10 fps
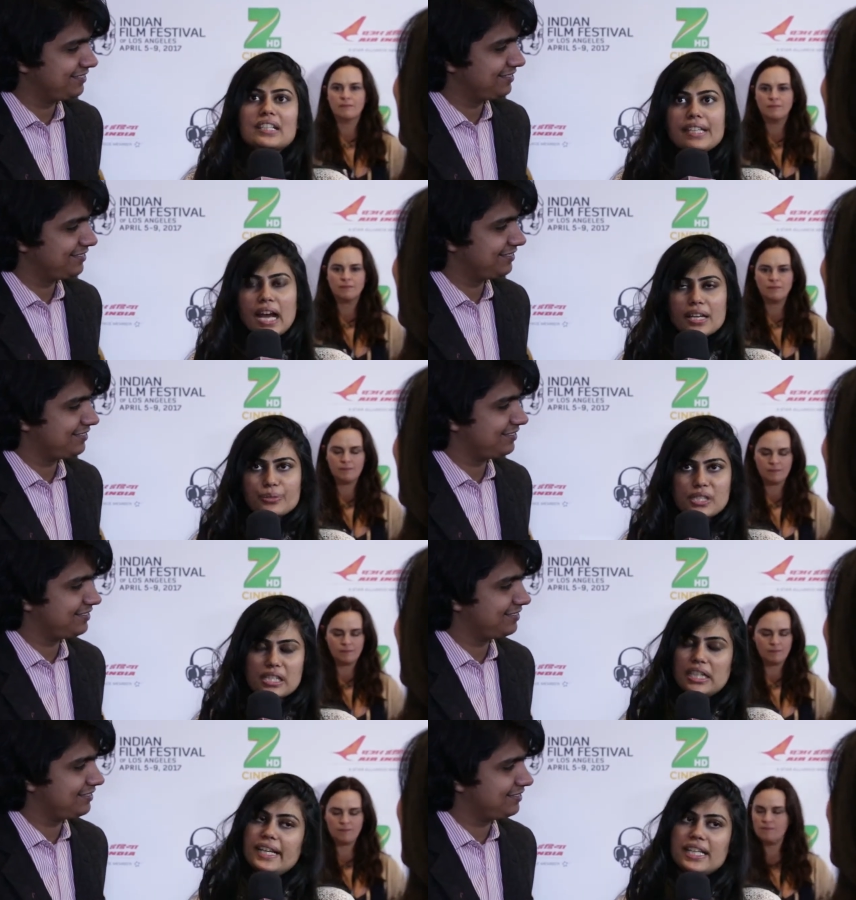Speaker 1: yeah, it was
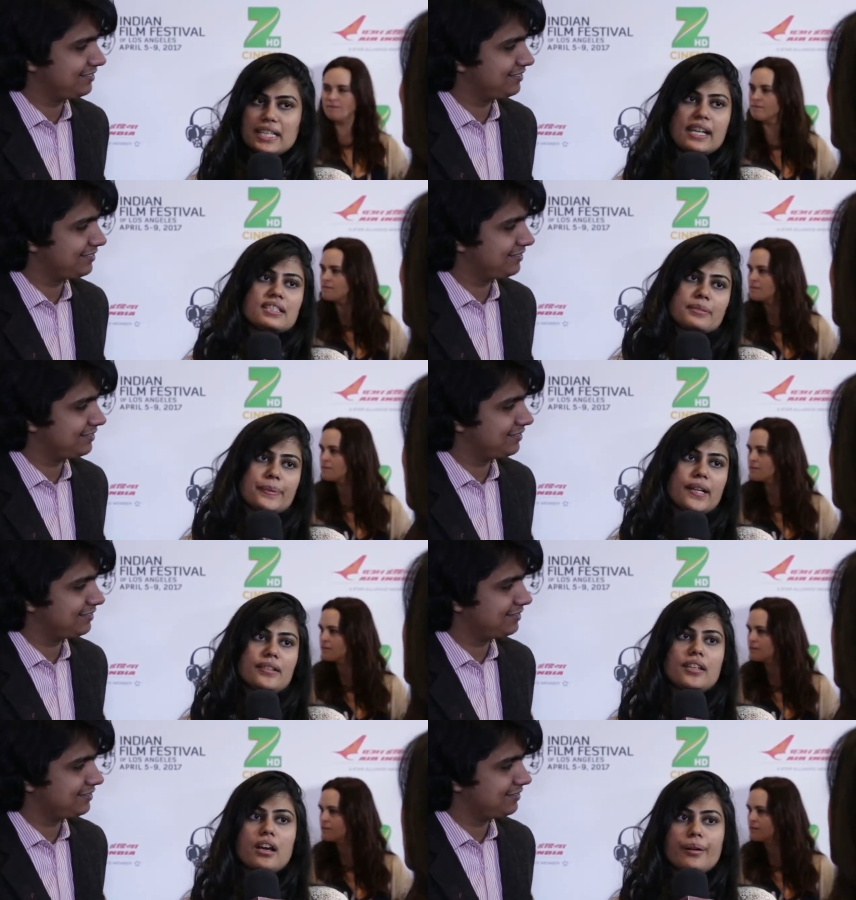really intense, but
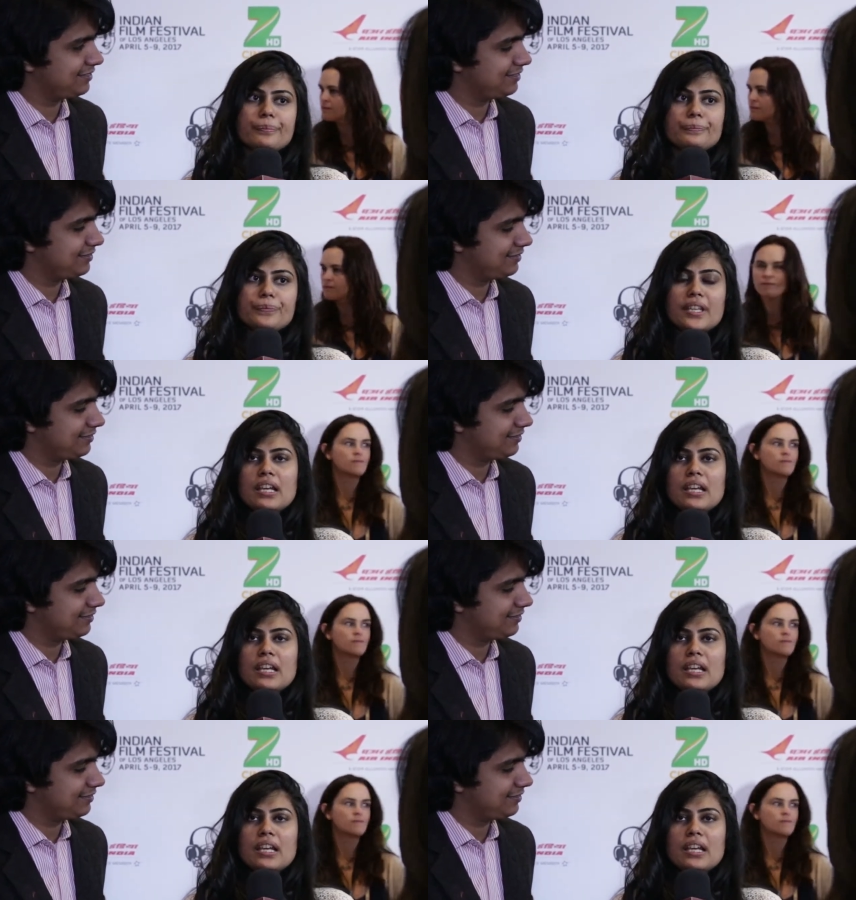um,